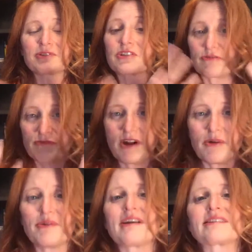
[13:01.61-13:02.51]
to
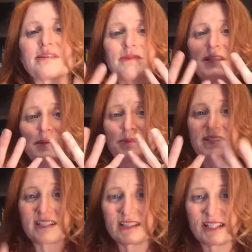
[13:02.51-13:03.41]
grow and to be able to
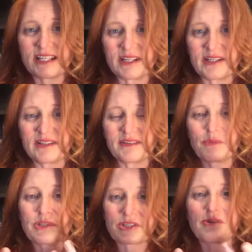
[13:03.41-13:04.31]
clear
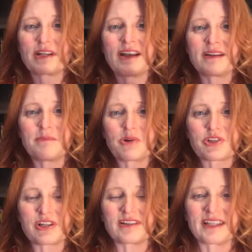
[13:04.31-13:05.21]
what's going on
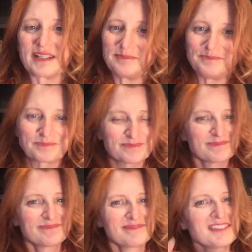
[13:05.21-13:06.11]
emotionally.
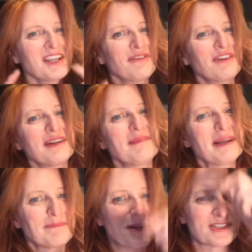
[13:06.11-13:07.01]
A friend of
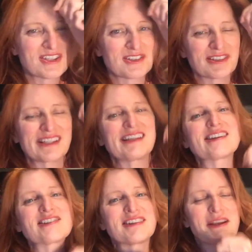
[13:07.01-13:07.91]
mine, Paul Sterling,
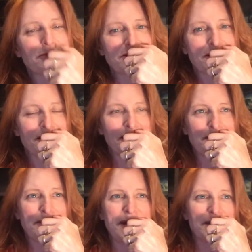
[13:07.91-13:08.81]
yesterday was talking
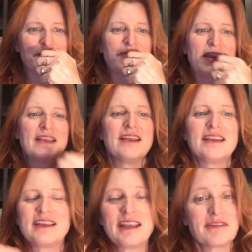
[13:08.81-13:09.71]
about
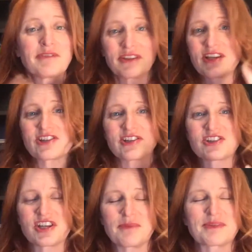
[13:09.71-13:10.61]
in
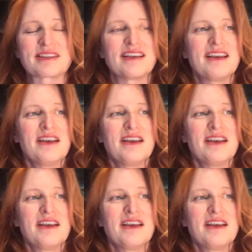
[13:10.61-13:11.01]
relationships,